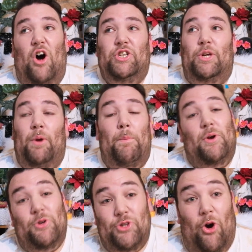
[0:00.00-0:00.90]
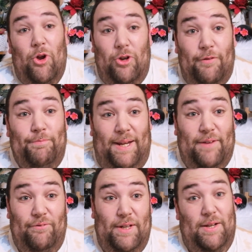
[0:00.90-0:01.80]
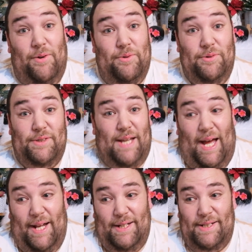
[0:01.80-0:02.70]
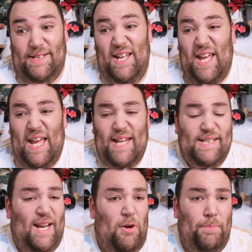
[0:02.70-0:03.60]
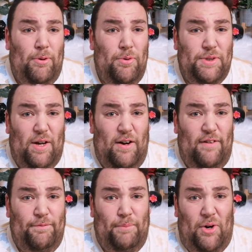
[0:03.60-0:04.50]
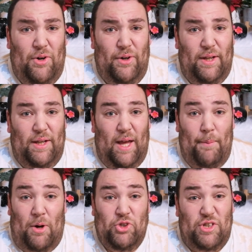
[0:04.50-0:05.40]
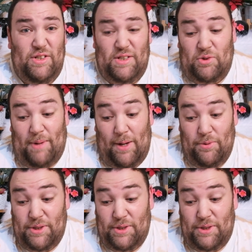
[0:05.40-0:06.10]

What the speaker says: do it because I love making videos, and it's an output of my emotions as well.